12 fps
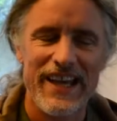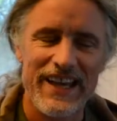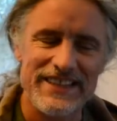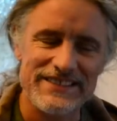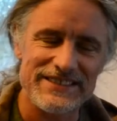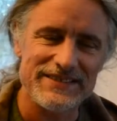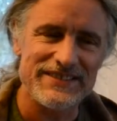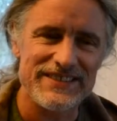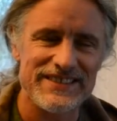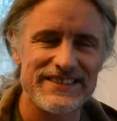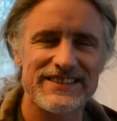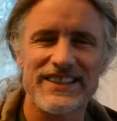and
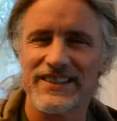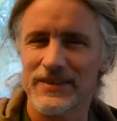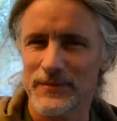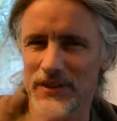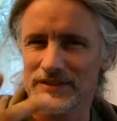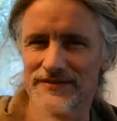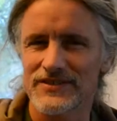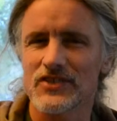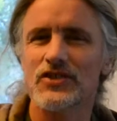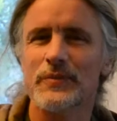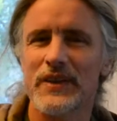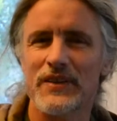tell you about a
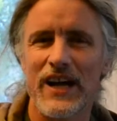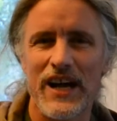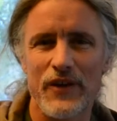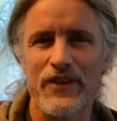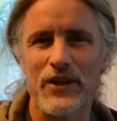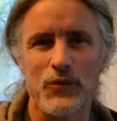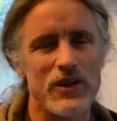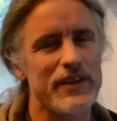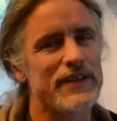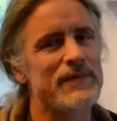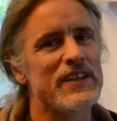little bit how they work.